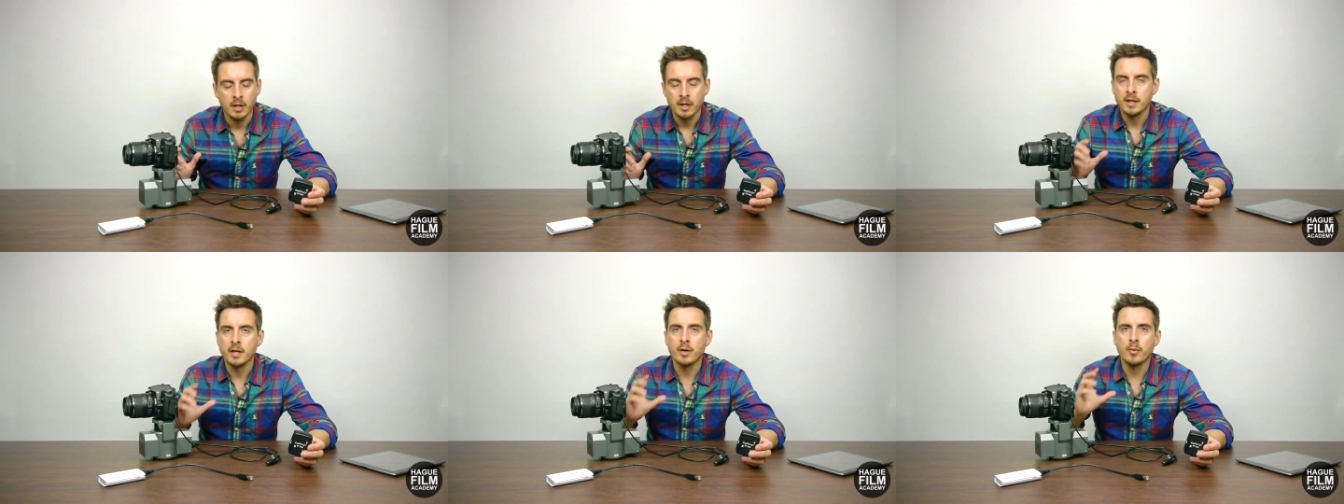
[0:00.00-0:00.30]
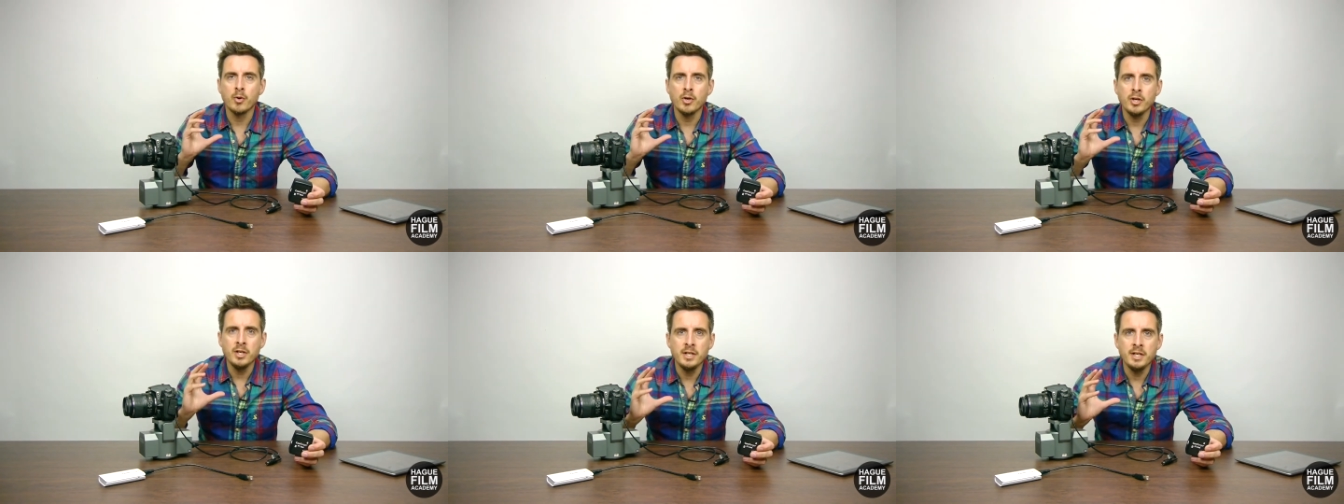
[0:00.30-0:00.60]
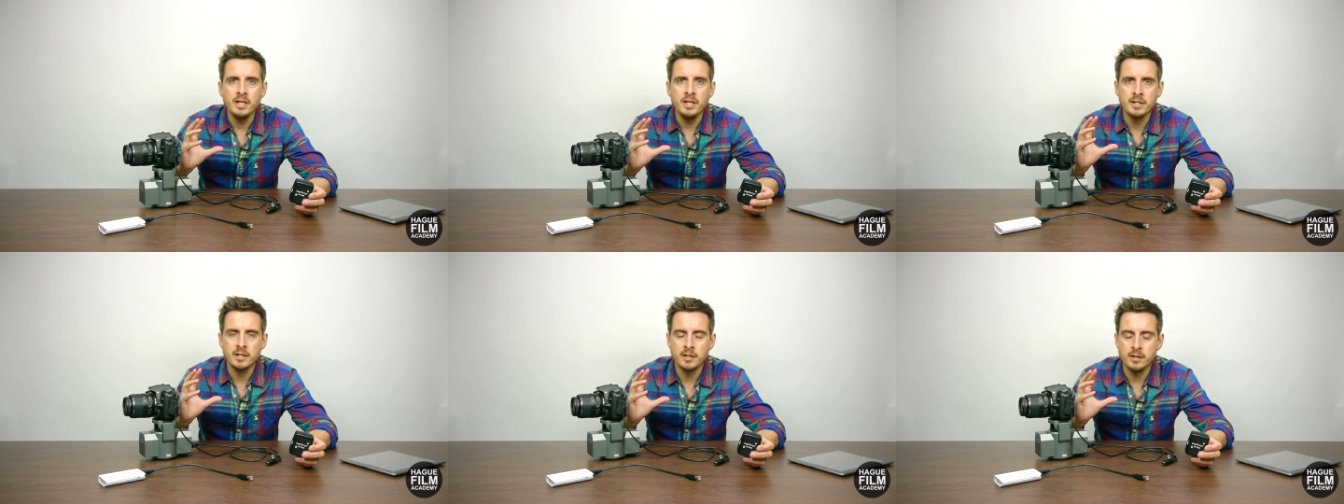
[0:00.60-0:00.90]
Now what you
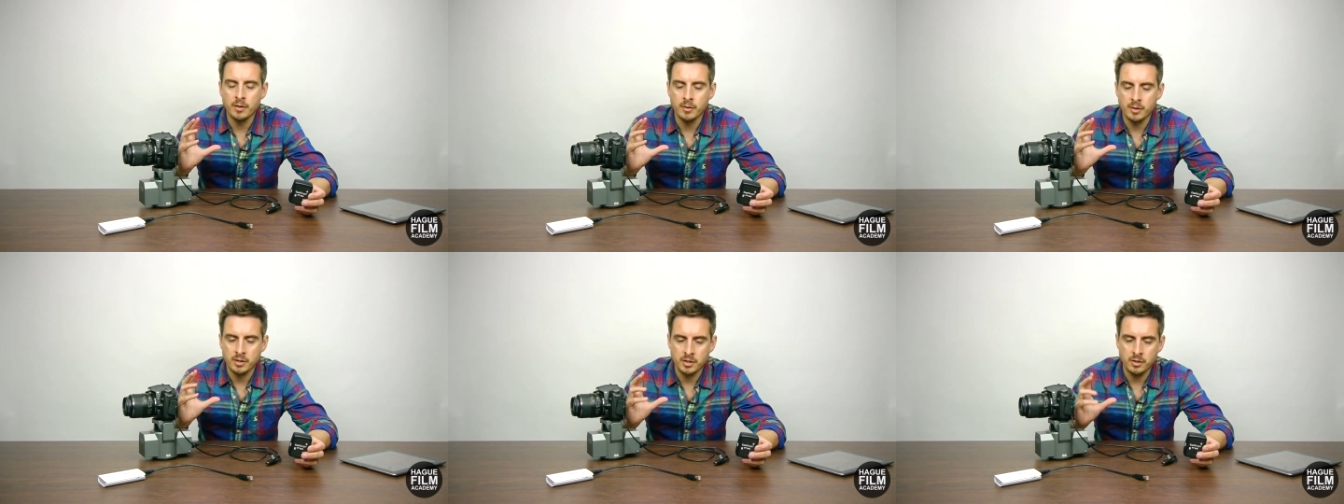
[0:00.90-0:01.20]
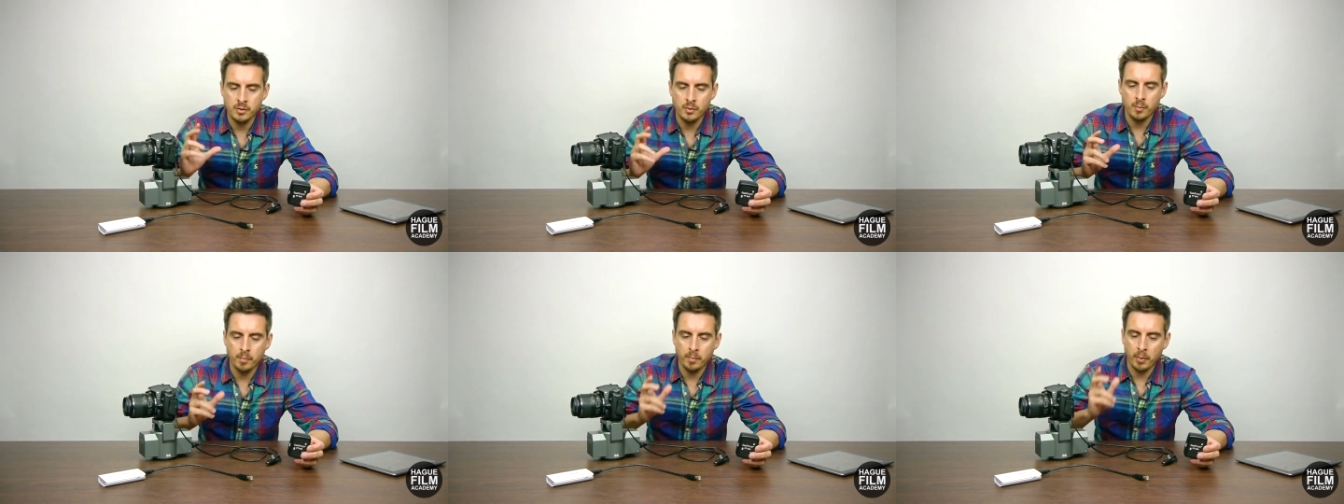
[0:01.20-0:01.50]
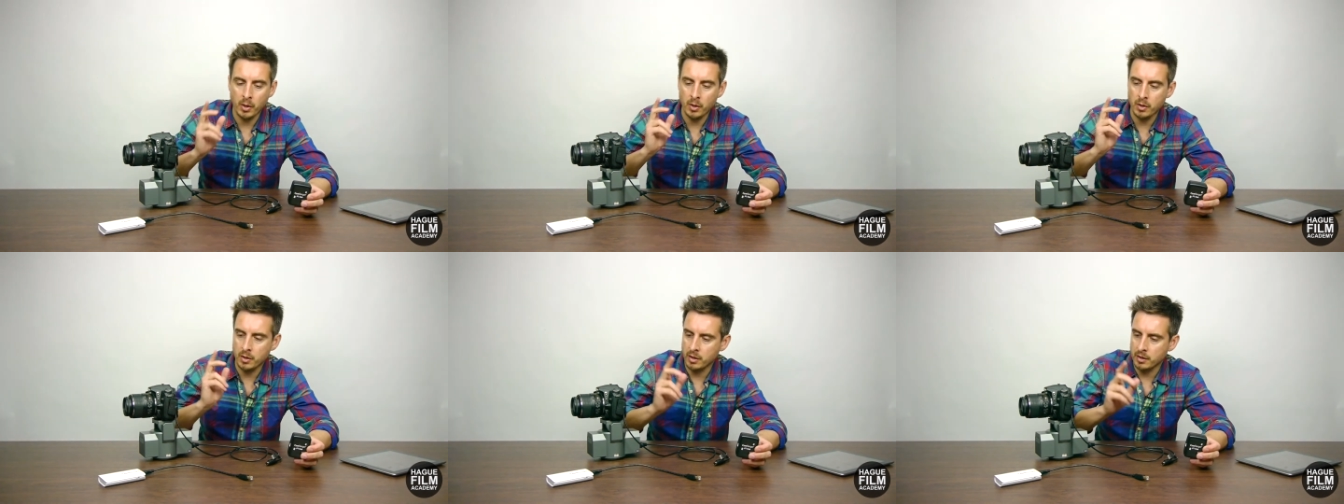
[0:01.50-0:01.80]
need to do is you
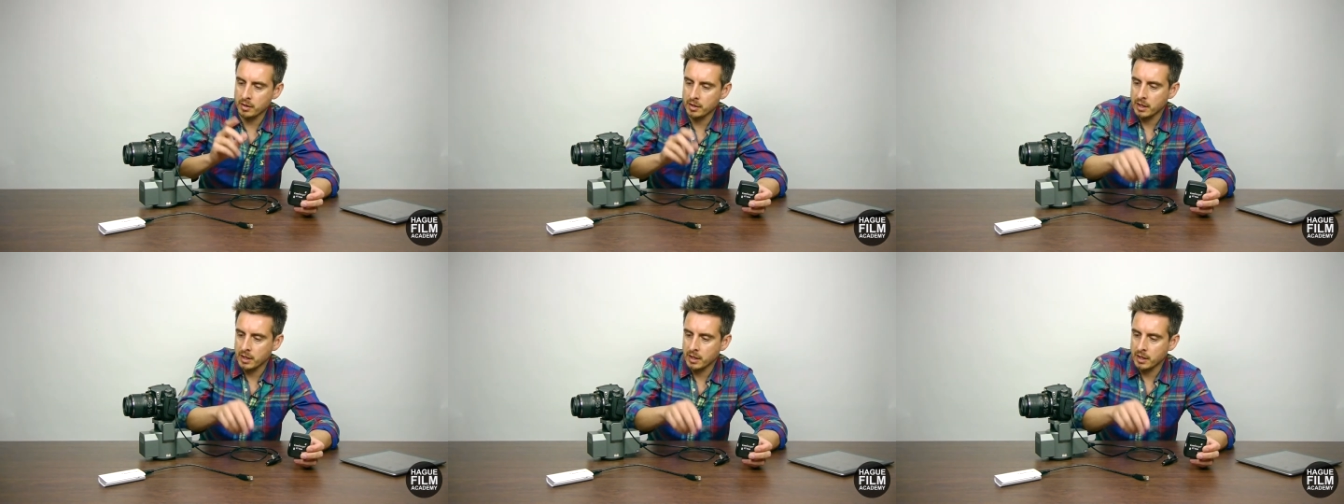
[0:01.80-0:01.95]
plug